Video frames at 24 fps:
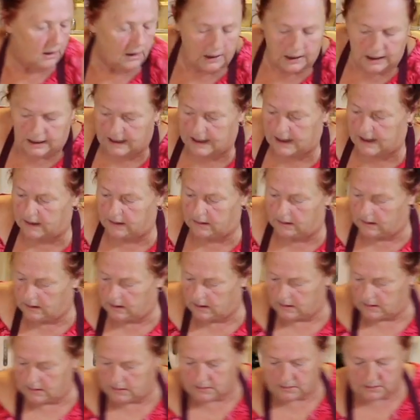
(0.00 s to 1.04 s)
And
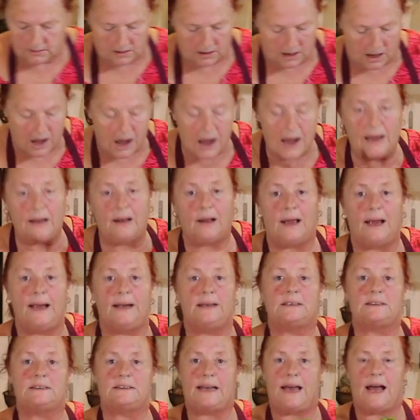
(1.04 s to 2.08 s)
I
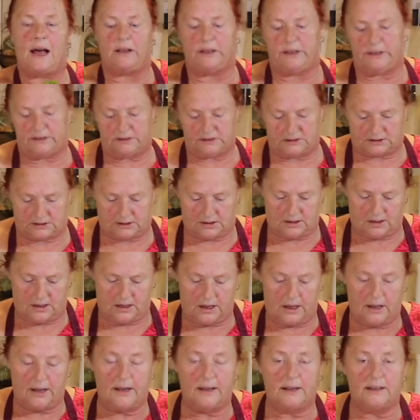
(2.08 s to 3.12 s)
like scallions
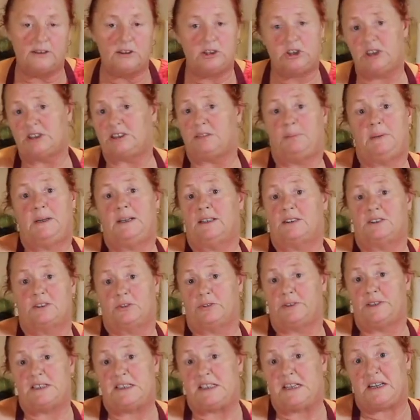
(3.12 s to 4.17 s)
just because
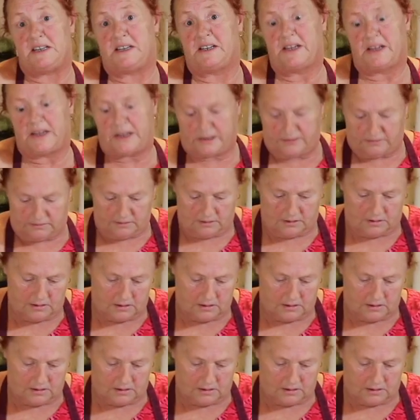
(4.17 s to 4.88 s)
they're easy to cut.